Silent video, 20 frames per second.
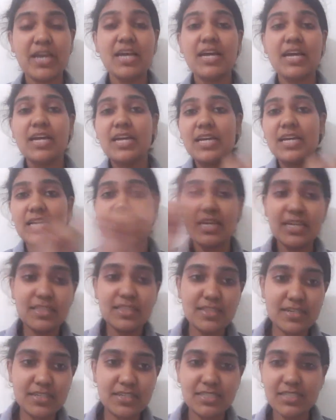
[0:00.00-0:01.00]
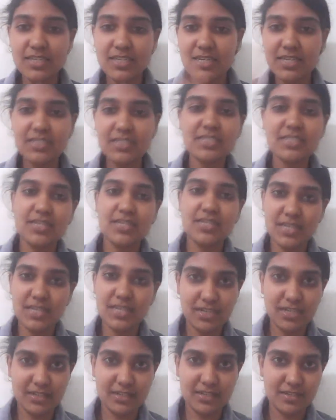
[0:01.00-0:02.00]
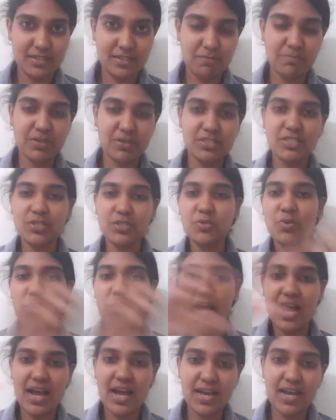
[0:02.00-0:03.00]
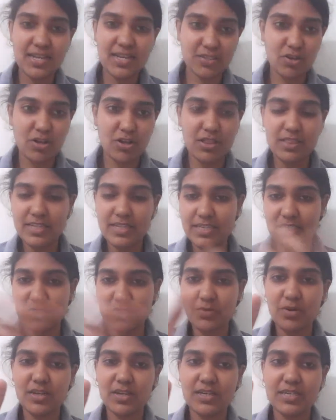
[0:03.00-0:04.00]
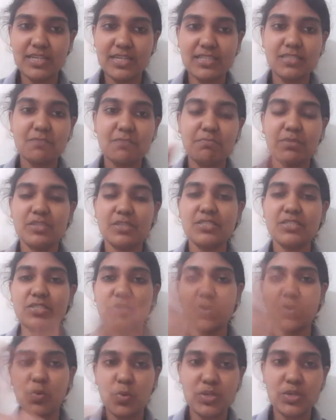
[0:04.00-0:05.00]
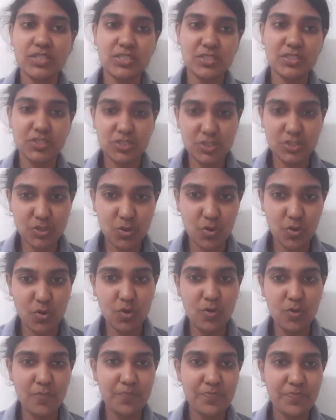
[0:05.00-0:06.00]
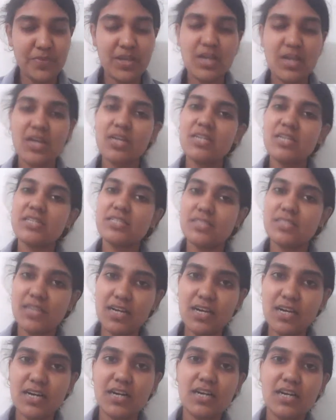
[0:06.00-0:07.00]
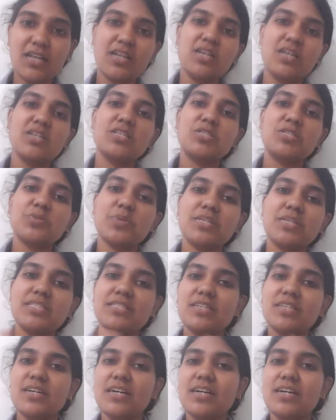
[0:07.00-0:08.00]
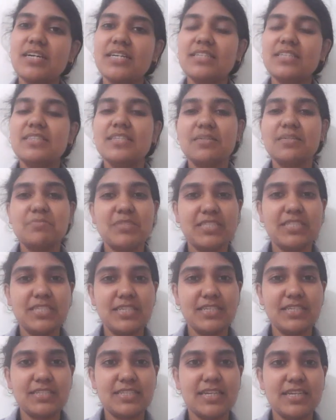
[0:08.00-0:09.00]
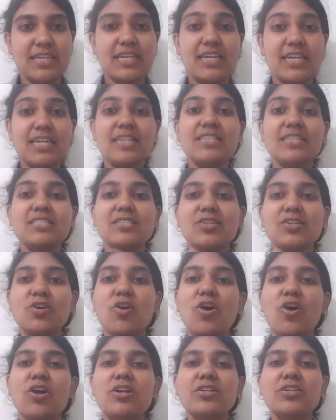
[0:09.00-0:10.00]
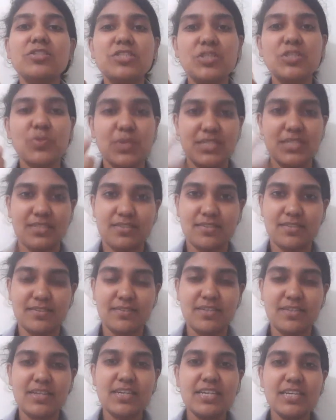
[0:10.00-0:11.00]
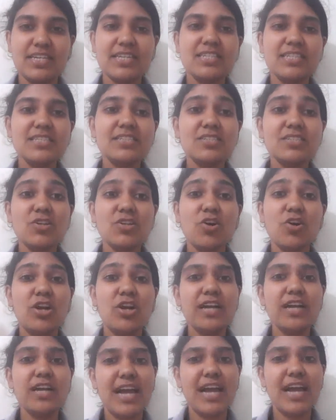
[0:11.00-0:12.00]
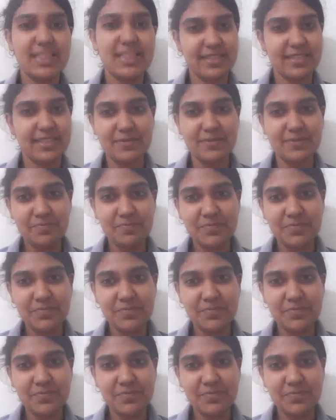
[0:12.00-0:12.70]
Idrishaha Janaha, a person who has all these qualities, a person who is so, Saha Swasthaha Ityabhidiyate. He is called Swastha. He is called healthy.